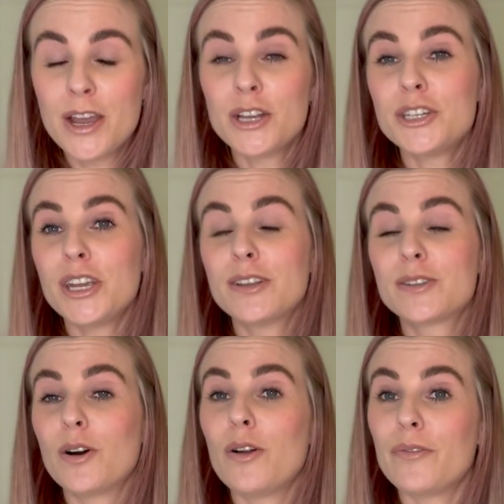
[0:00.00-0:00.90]
She has
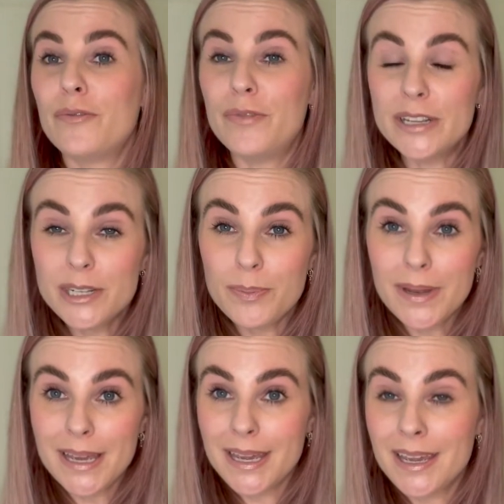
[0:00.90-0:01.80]
got
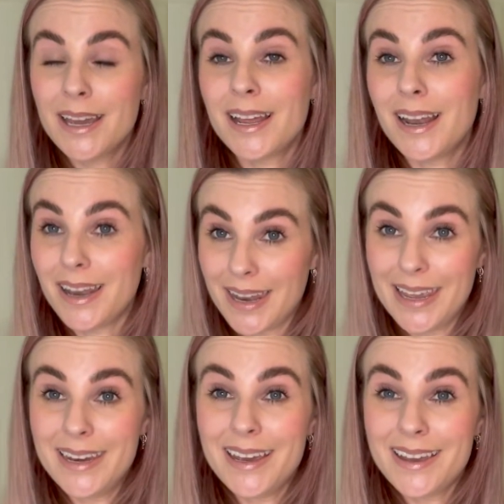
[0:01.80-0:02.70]
visibly
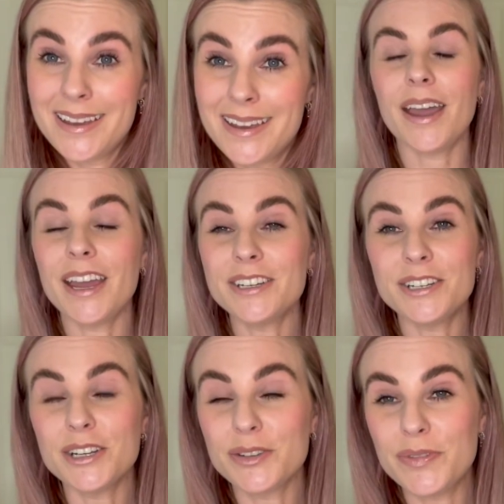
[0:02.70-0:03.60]
leaner, and
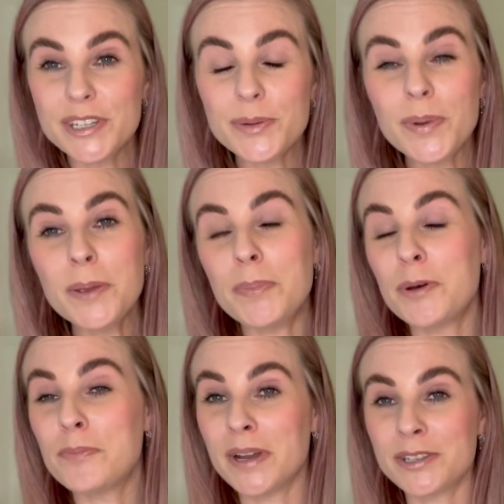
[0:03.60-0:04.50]
she has visibly
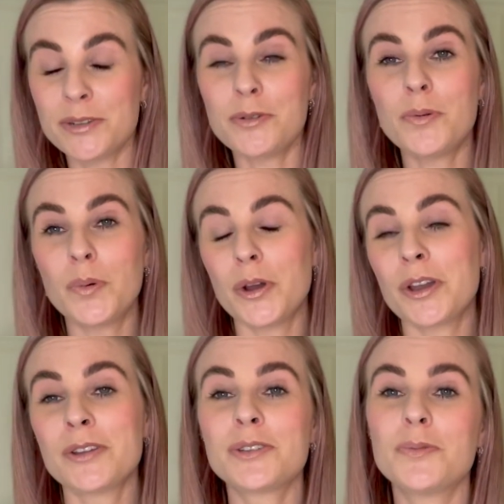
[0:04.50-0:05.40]
built muscle,
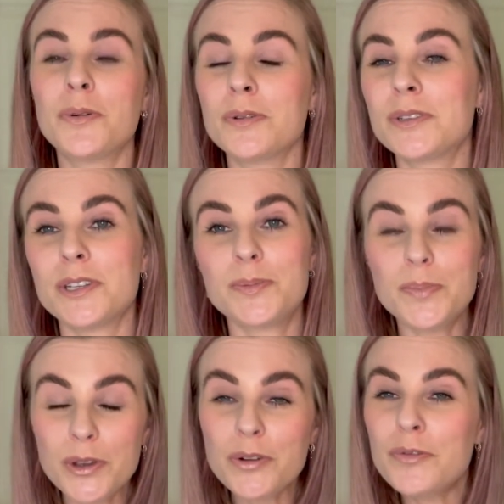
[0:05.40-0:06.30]
working towards this
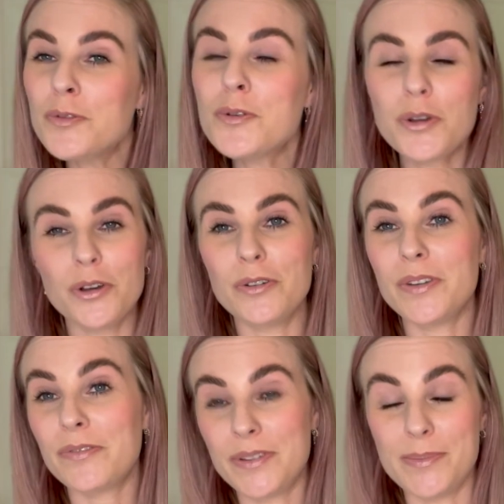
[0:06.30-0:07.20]
beautiful,
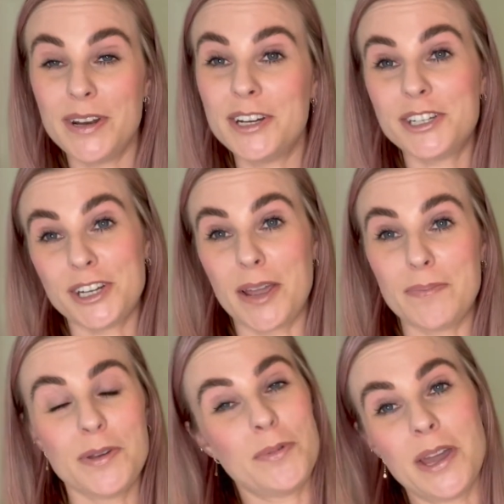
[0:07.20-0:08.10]
curvy, feminine shape
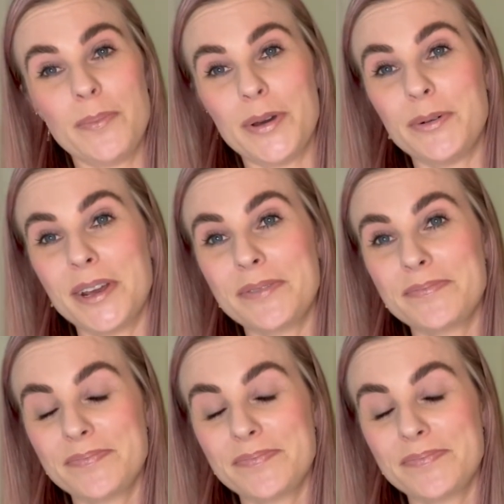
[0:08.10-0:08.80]
that we are building.